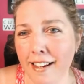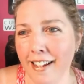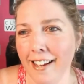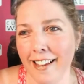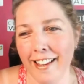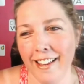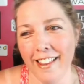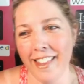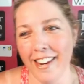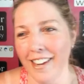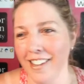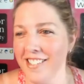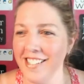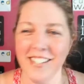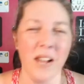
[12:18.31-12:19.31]
that
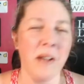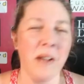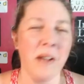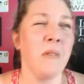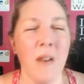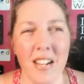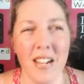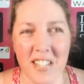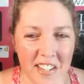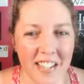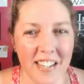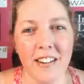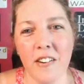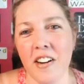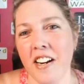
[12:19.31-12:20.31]
it's a dumb
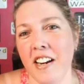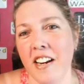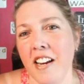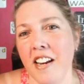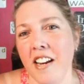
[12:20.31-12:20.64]
question, and,